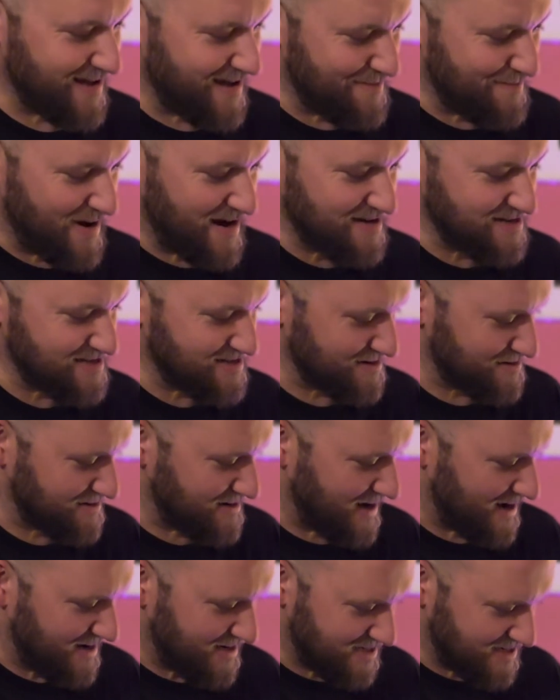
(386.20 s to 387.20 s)
Mine still
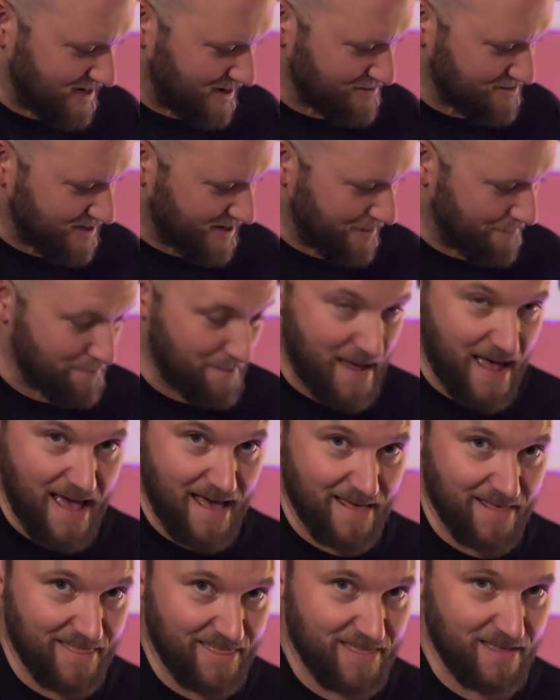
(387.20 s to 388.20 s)
kind of sounds like
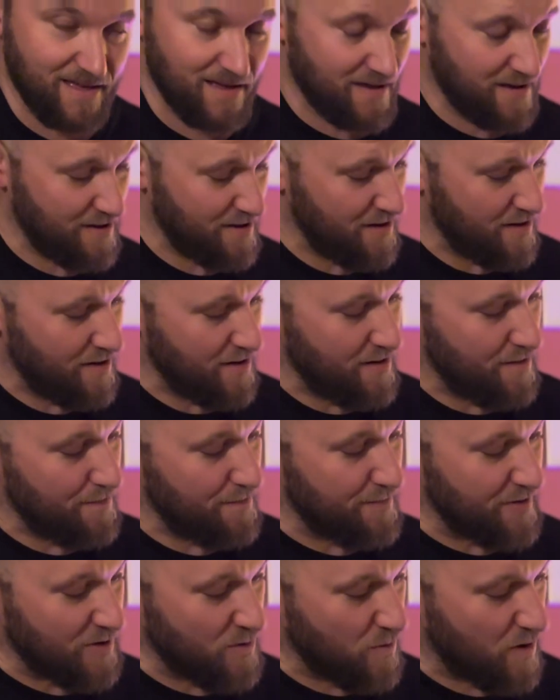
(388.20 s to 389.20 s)
math.
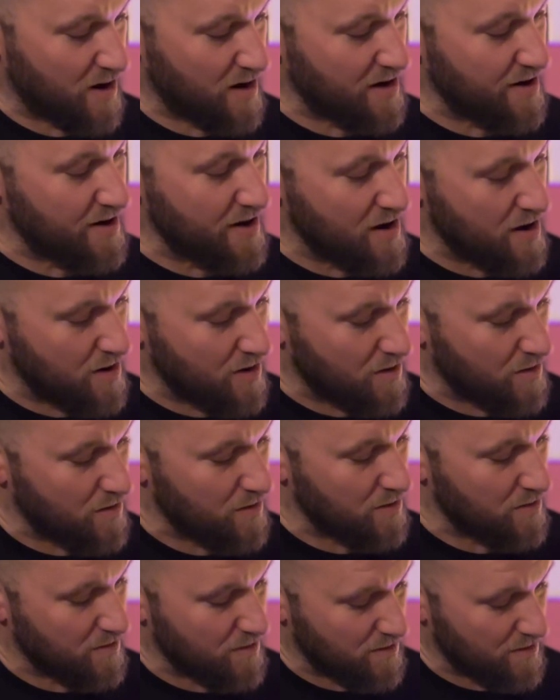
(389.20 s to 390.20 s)
But you want to
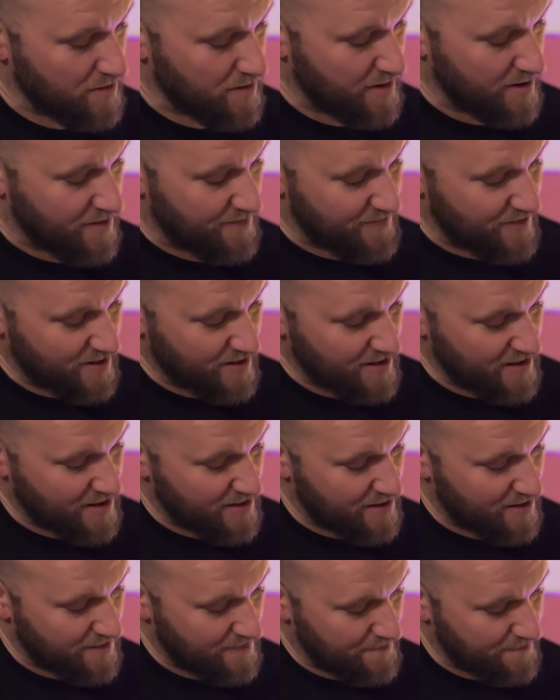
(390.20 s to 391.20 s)
know, you know, if you
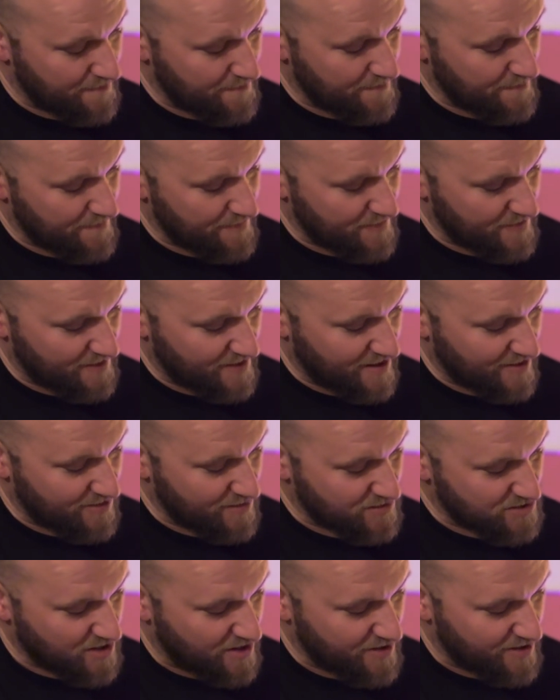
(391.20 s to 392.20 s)
can get
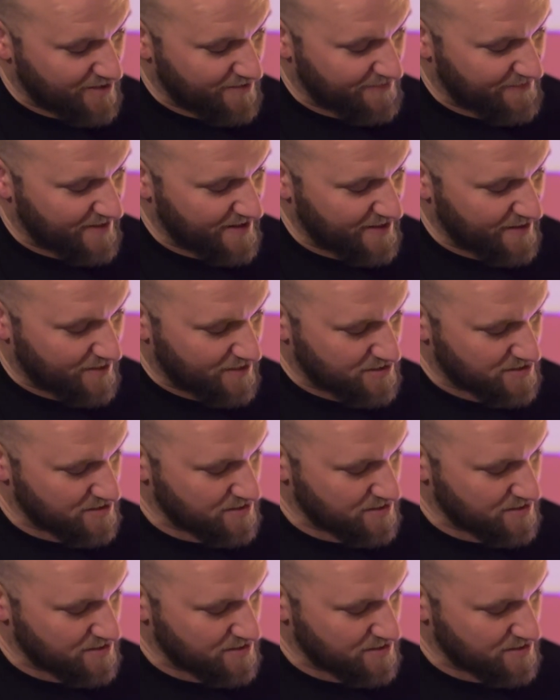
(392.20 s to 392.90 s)
those under your fingers.